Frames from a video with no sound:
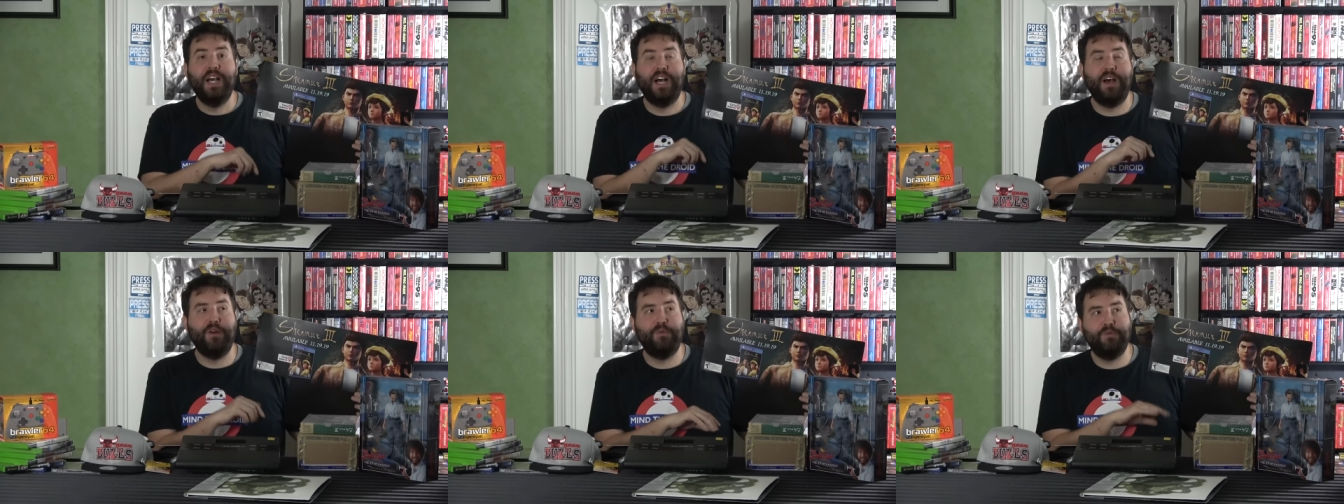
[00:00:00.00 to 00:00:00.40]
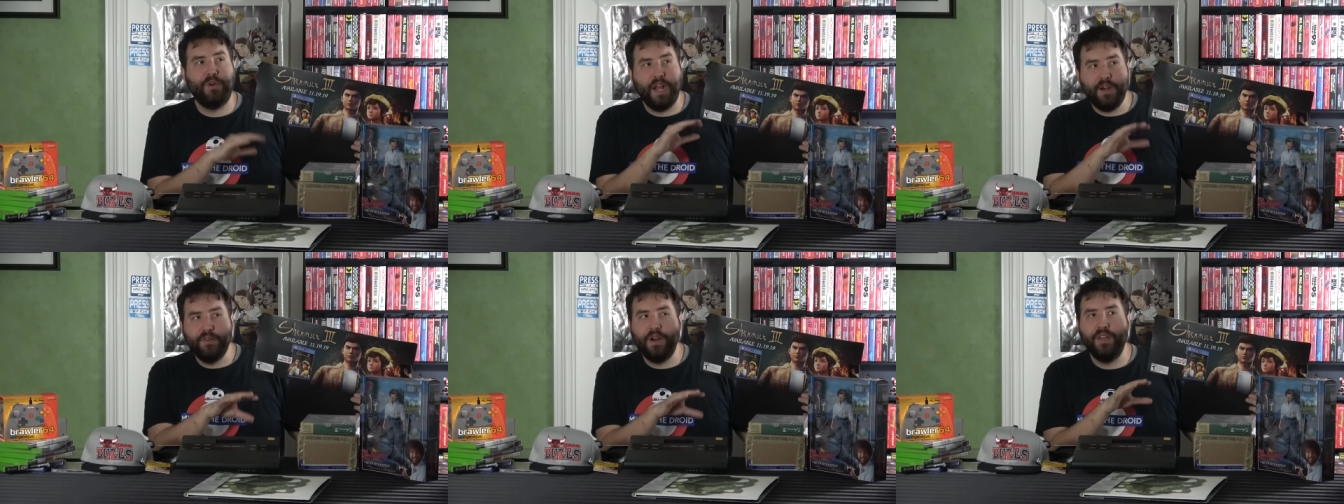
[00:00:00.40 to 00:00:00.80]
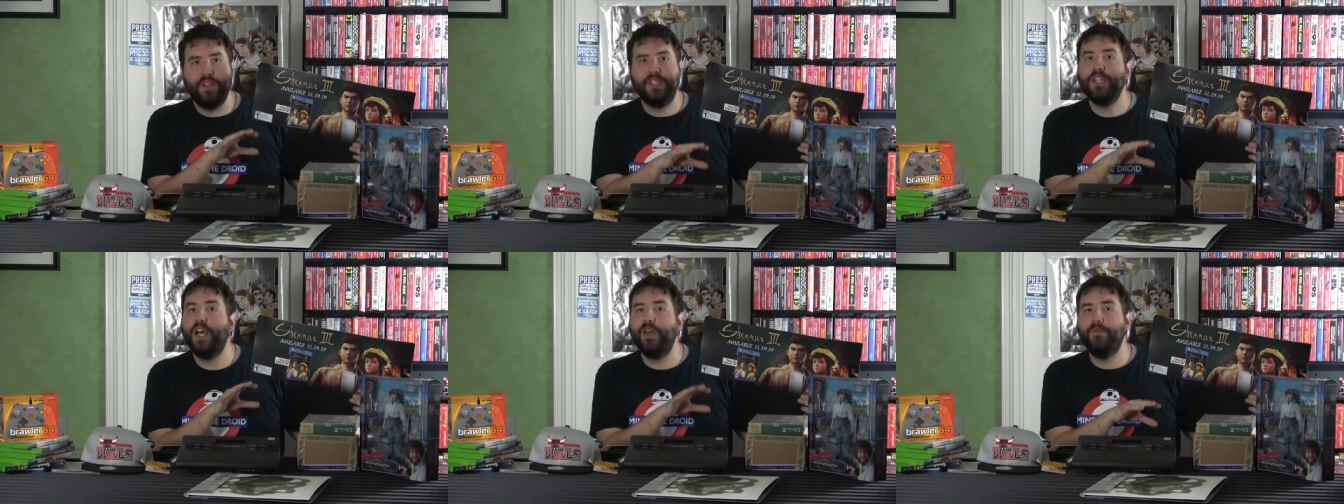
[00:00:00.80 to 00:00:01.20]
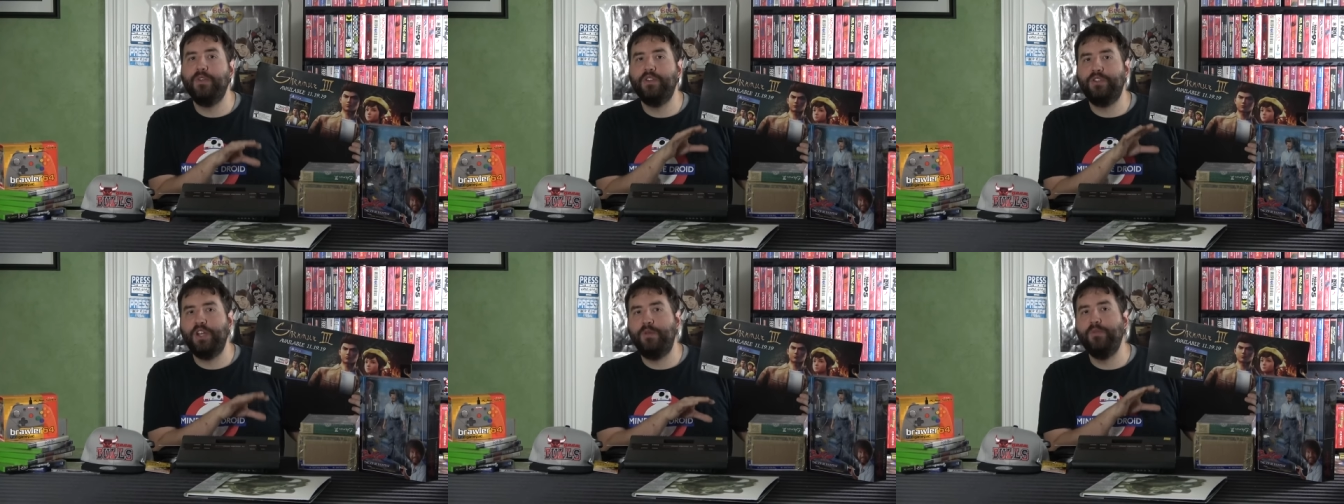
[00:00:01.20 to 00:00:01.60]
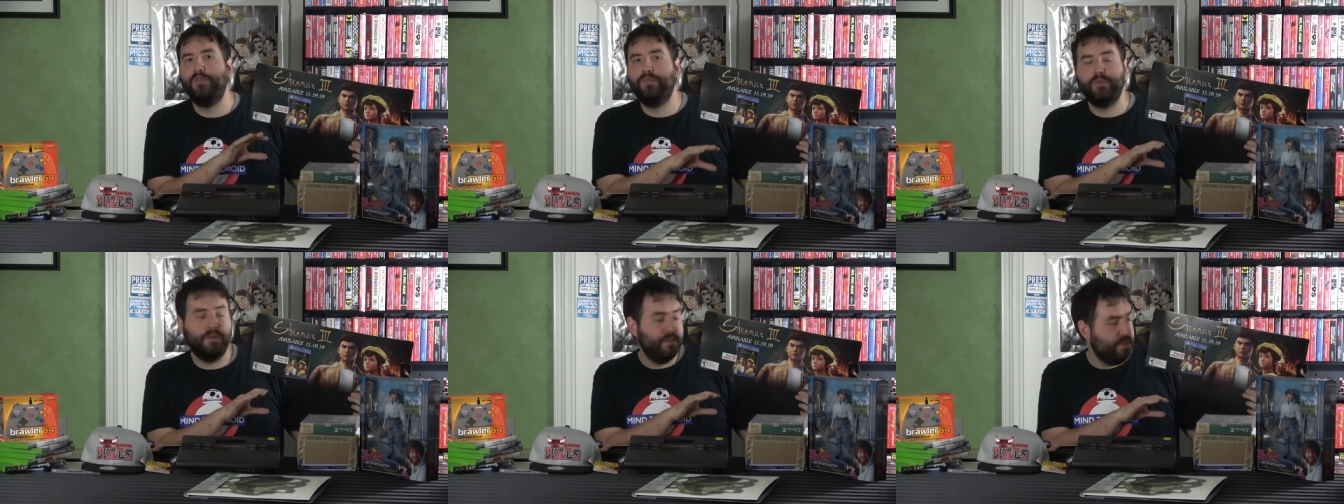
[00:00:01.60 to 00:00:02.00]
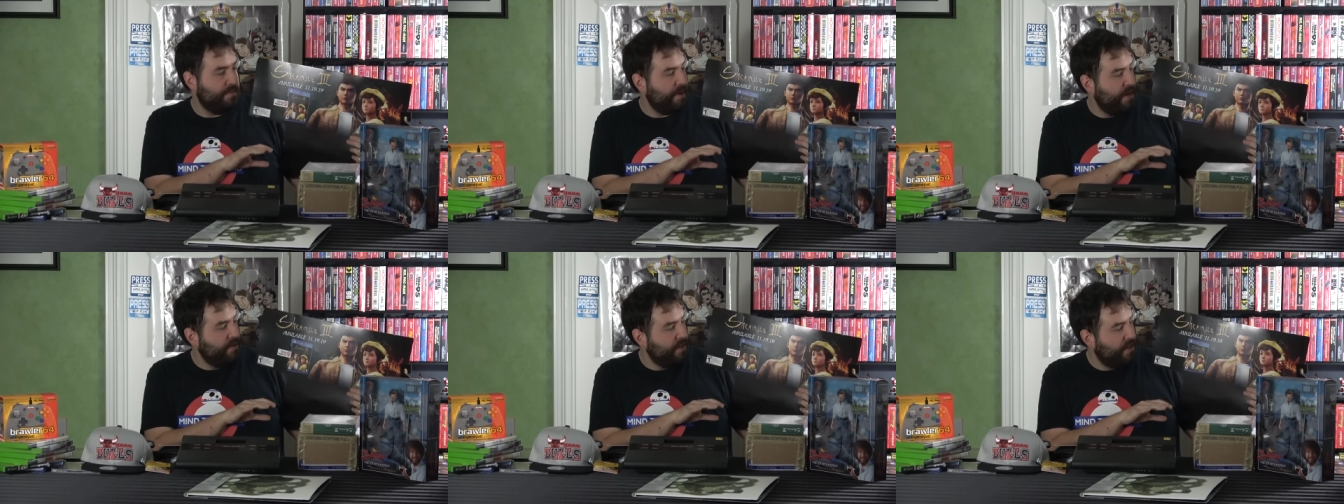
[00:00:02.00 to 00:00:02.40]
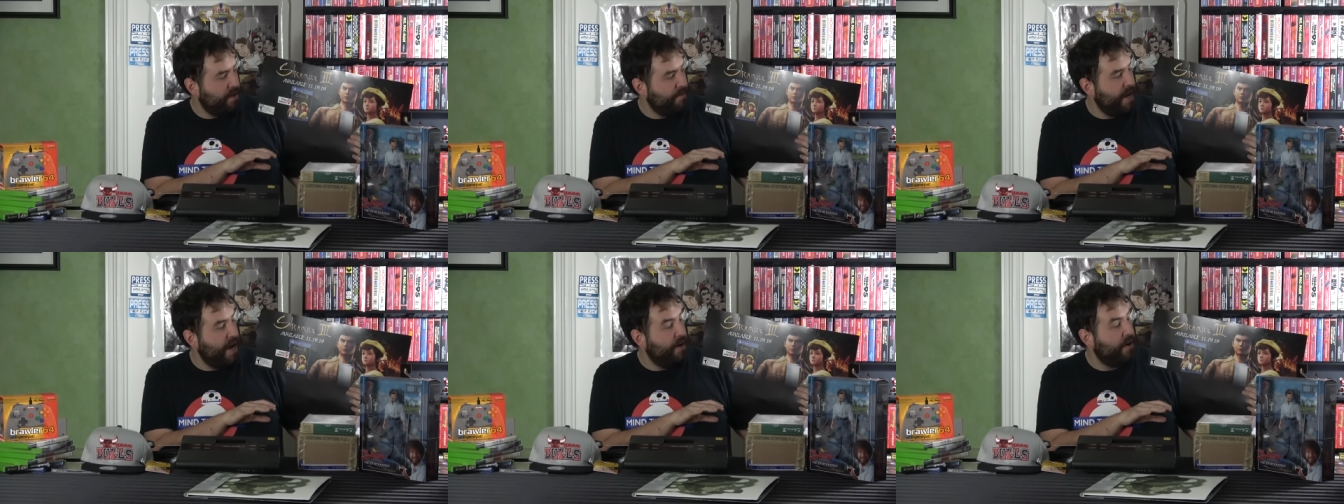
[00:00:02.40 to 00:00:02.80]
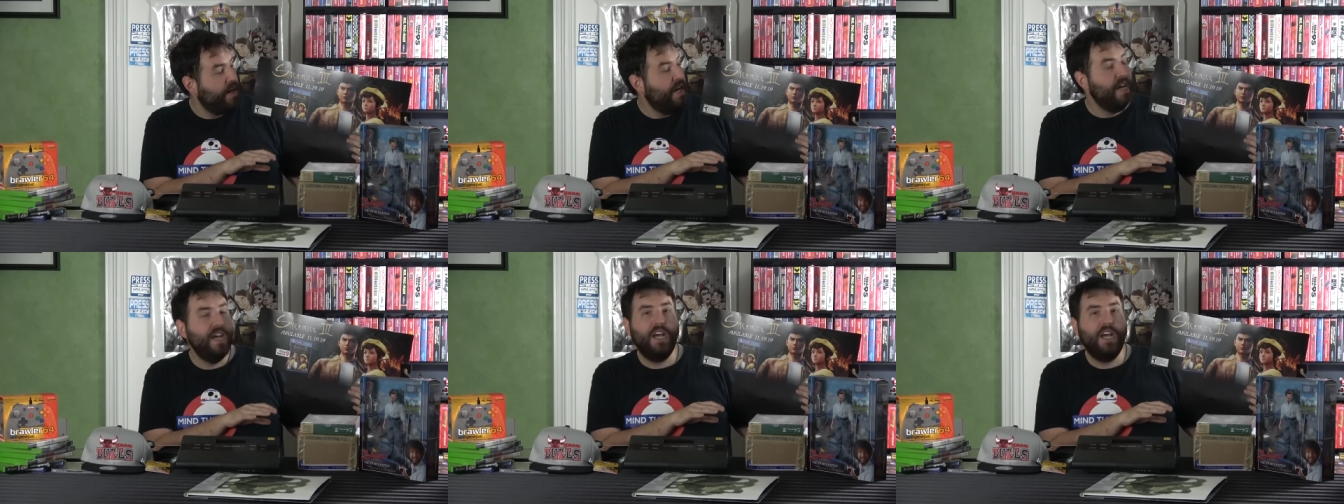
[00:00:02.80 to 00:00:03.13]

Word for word: uh, right around the time that Shenmue 3 was about to come out.